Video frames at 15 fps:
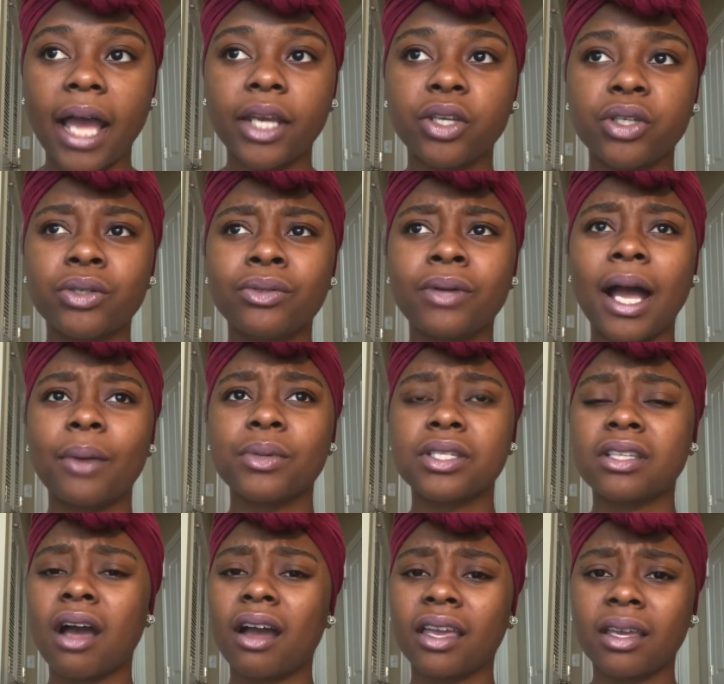I knew I was
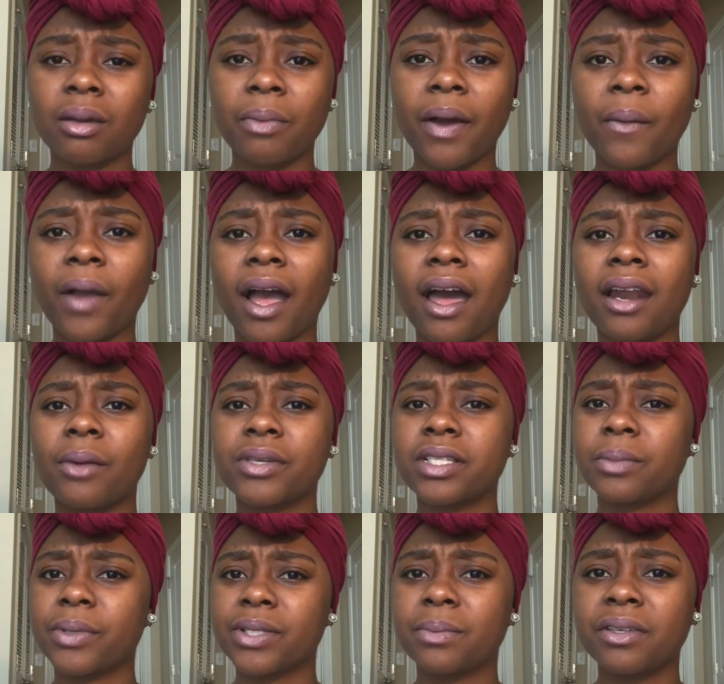talking about God. I was
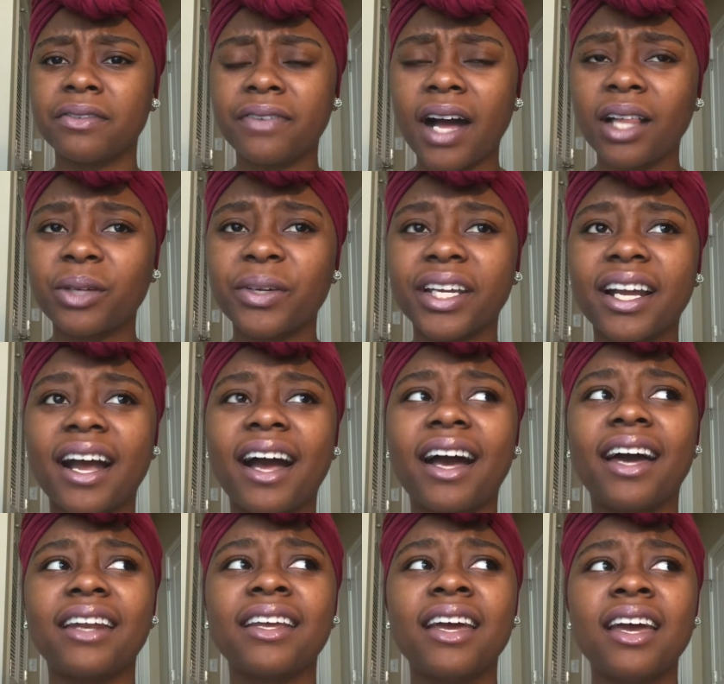supposed to be following
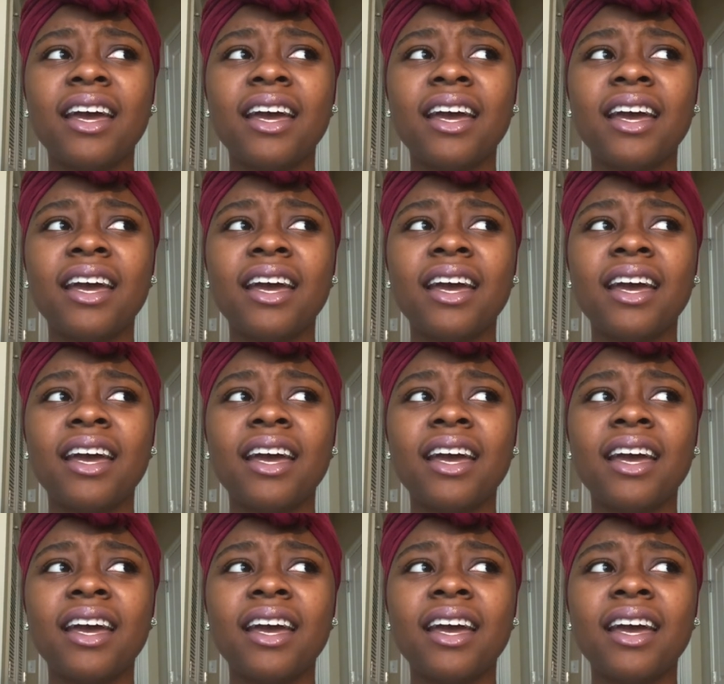God.